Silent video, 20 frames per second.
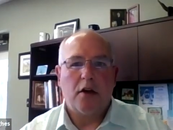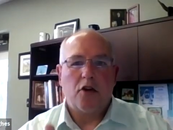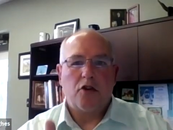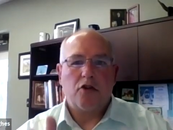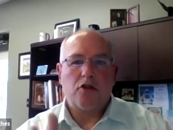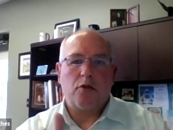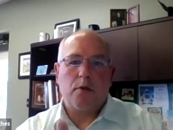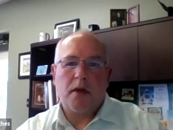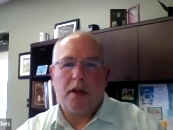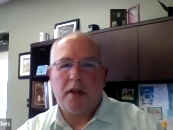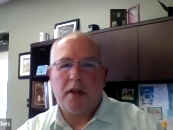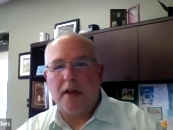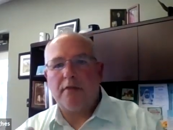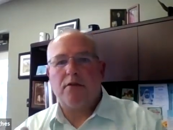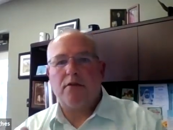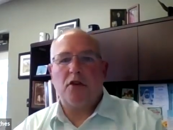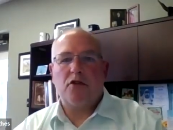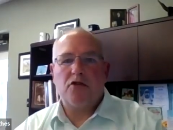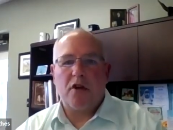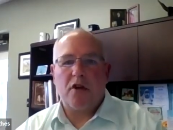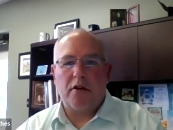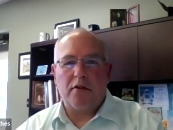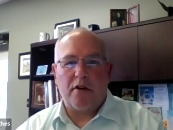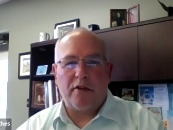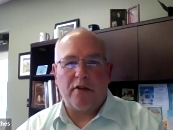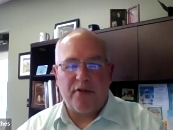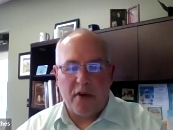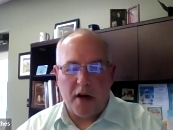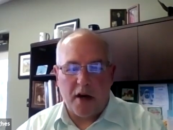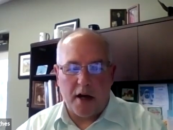to relieve the general
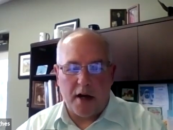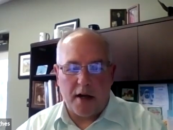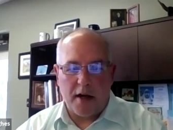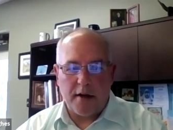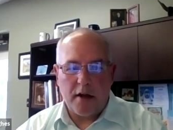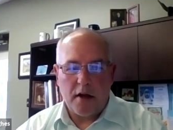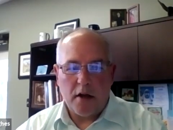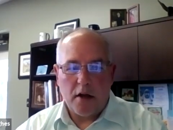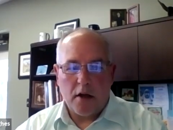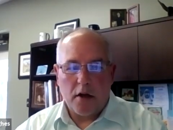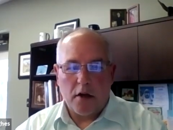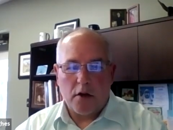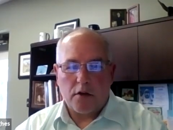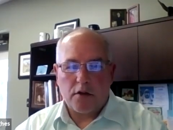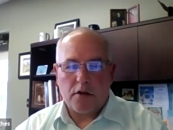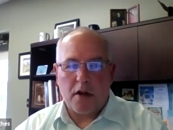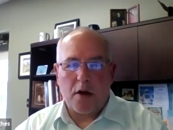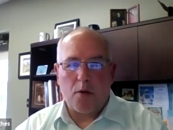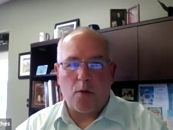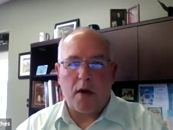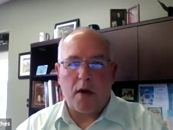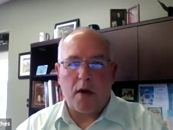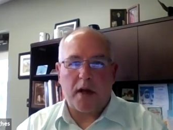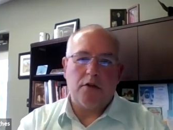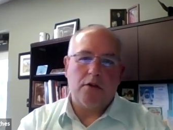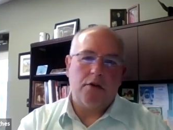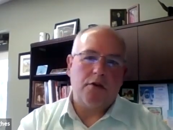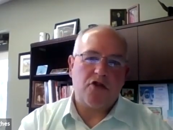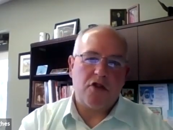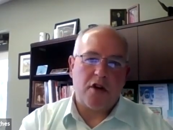fund so that we
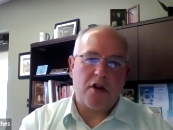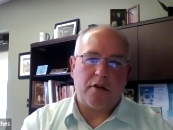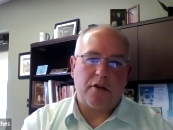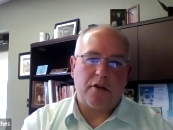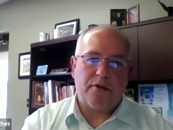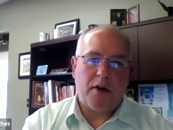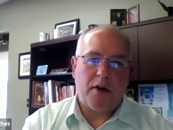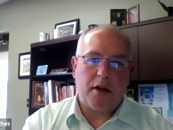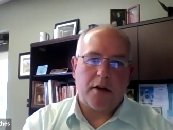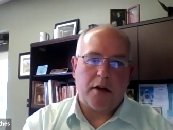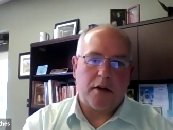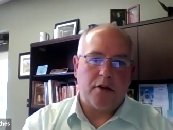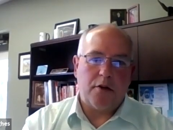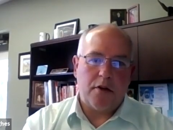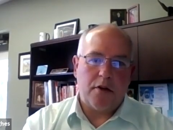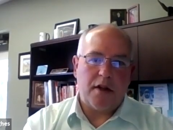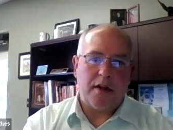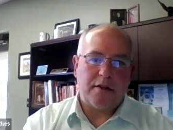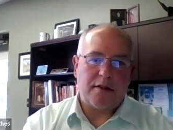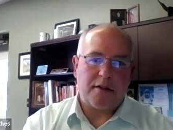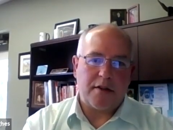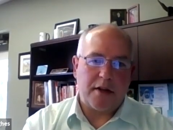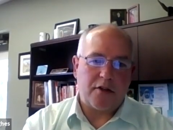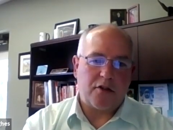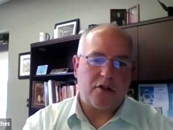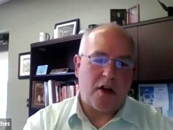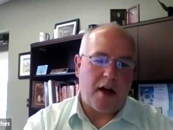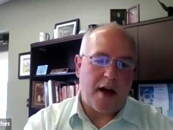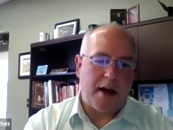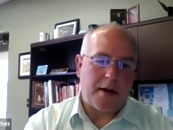can use general fund to do these
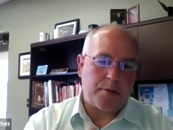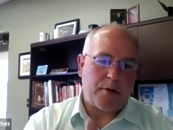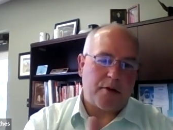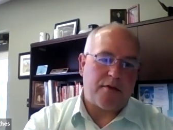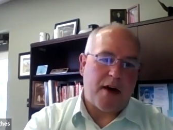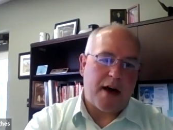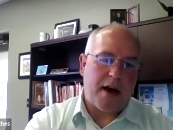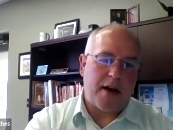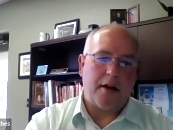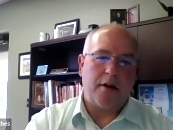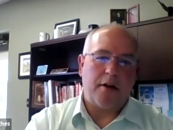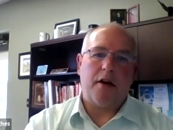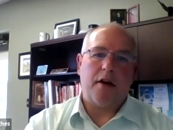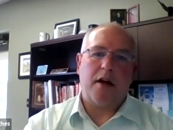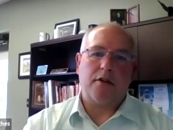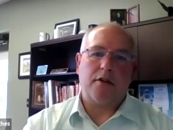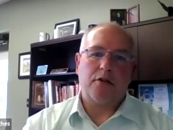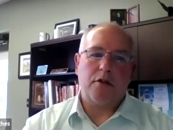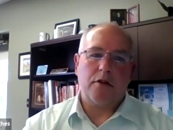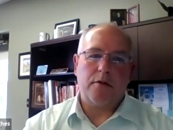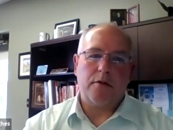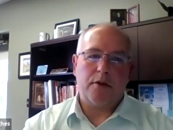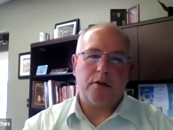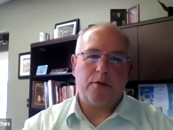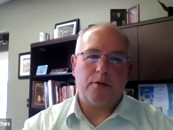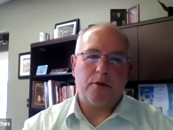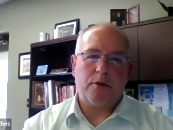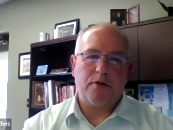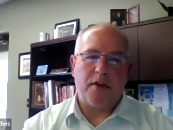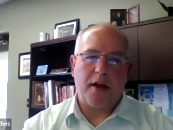things like provide internet service
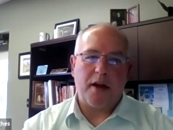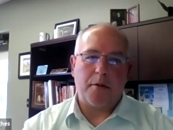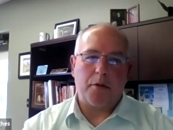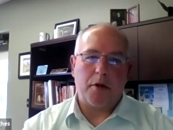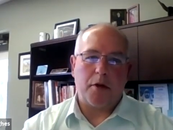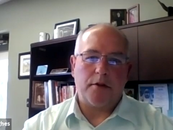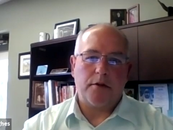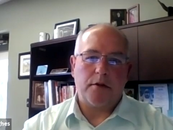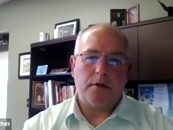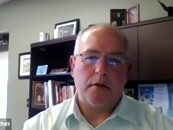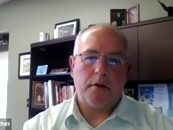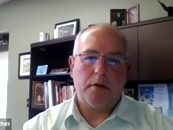for families.